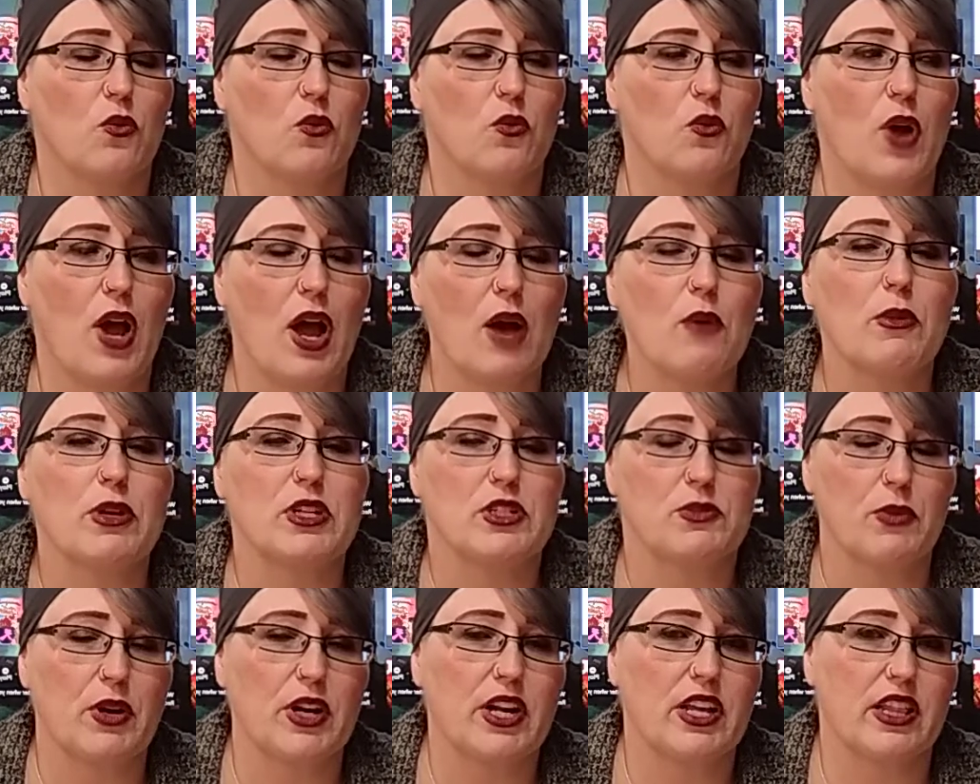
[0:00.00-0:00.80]
how
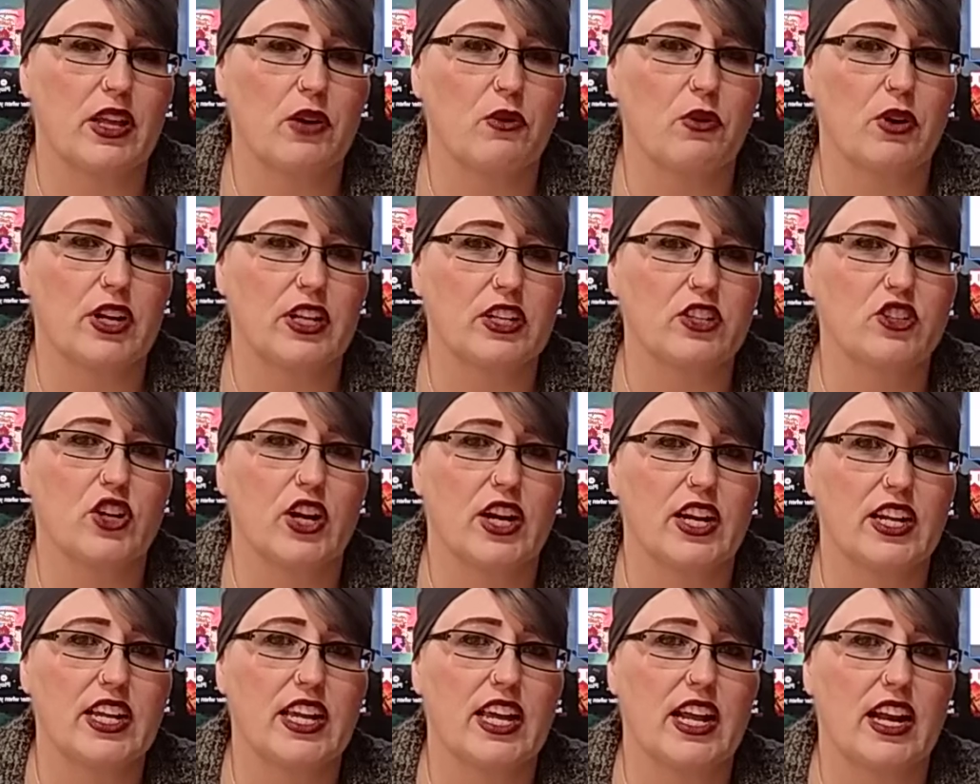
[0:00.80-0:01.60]
much money they want to try
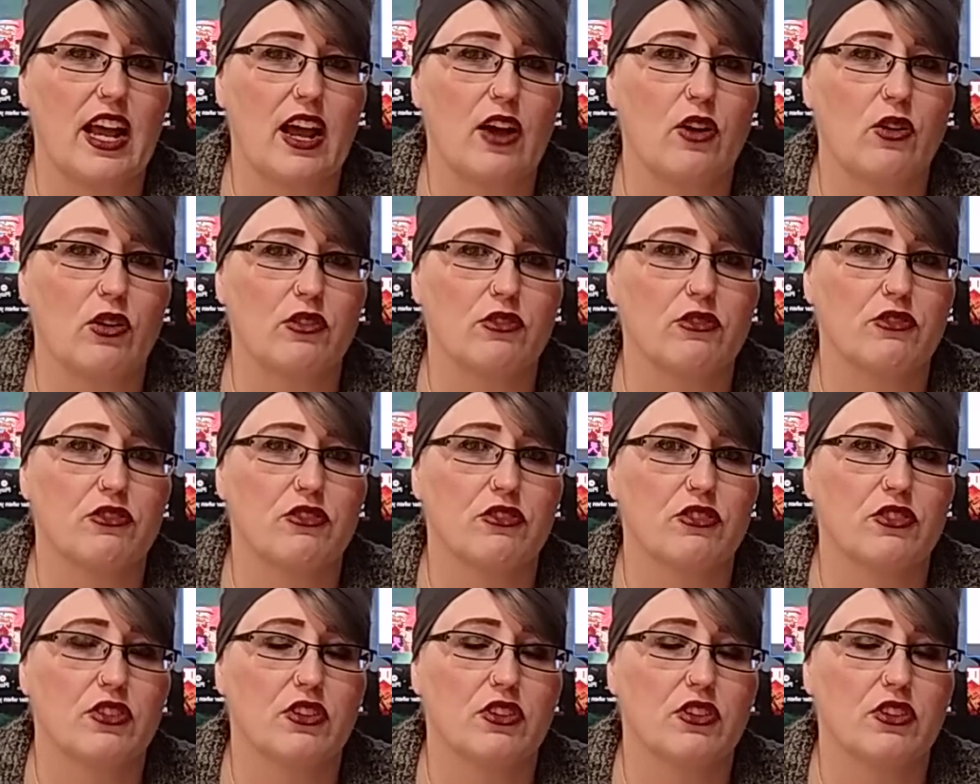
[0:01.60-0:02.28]
and get out of